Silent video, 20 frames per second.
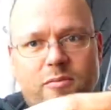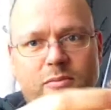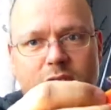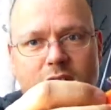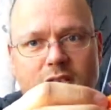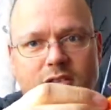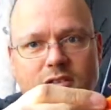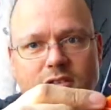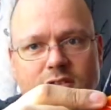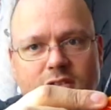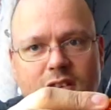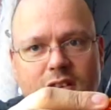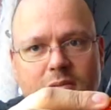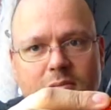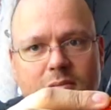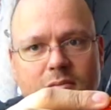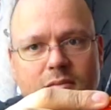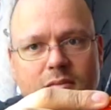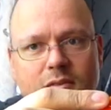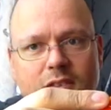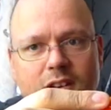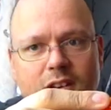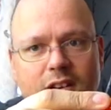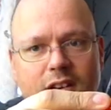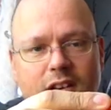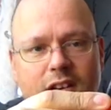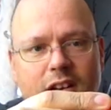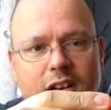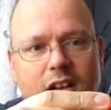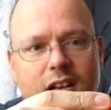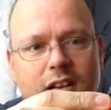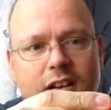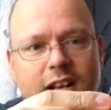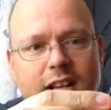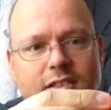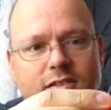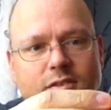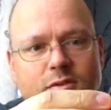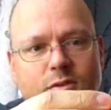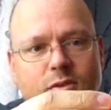boxes are a lot
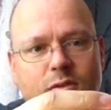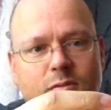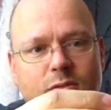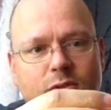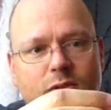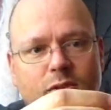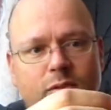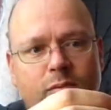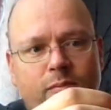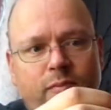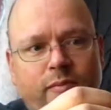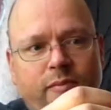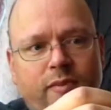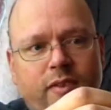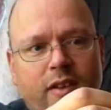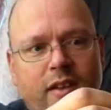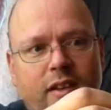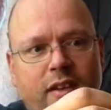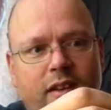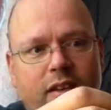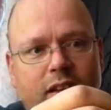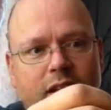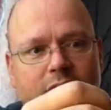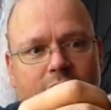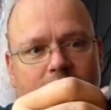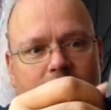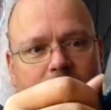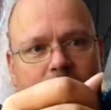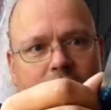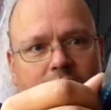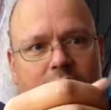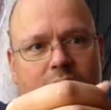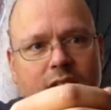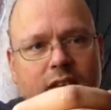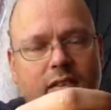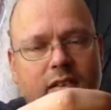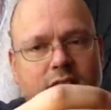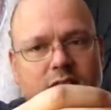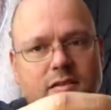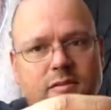less durable.
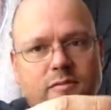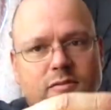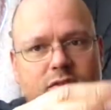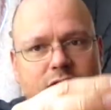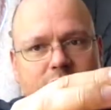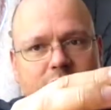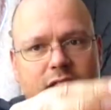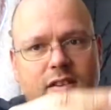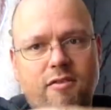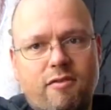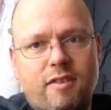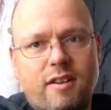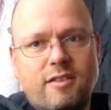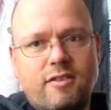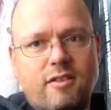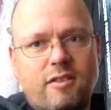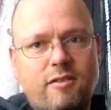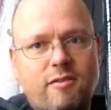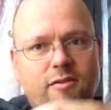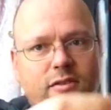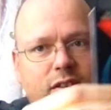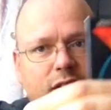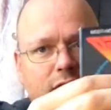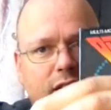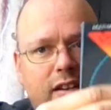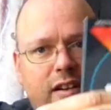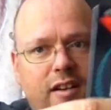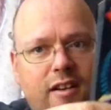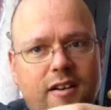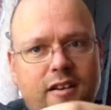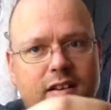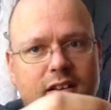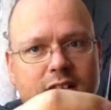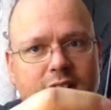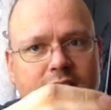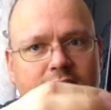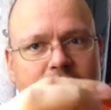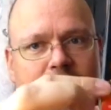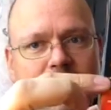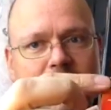There's some sticker residue on here.
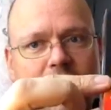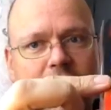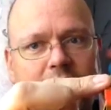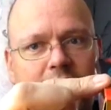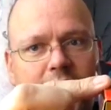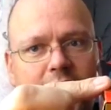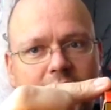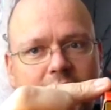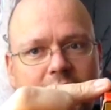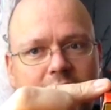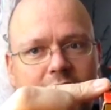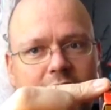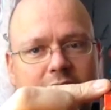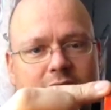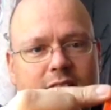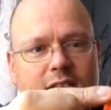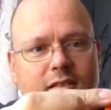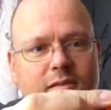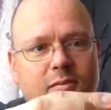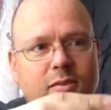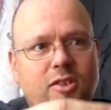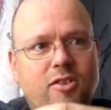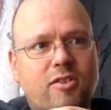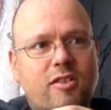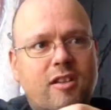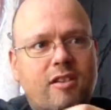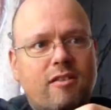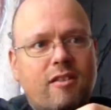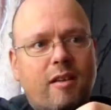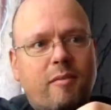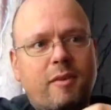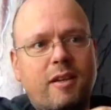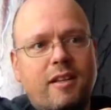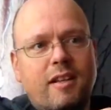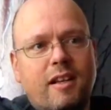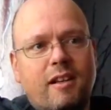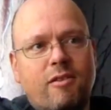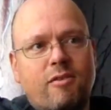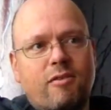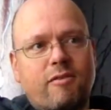But still, I mean,
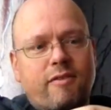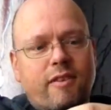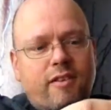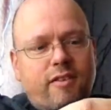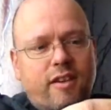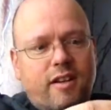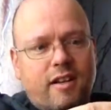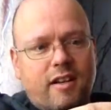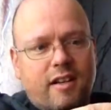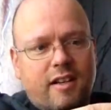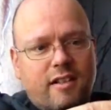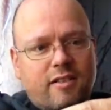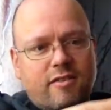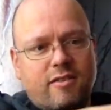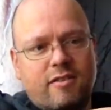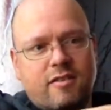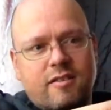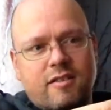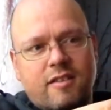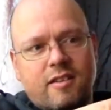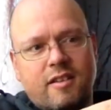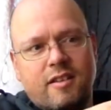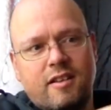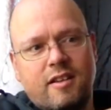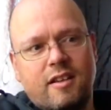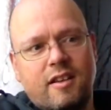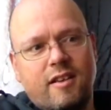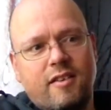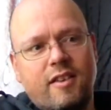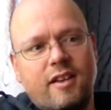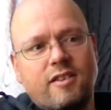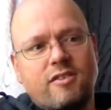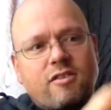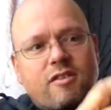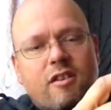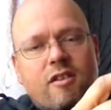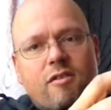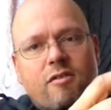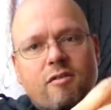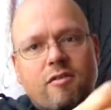they look very nice. There's
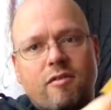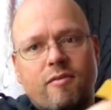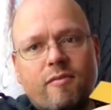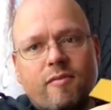no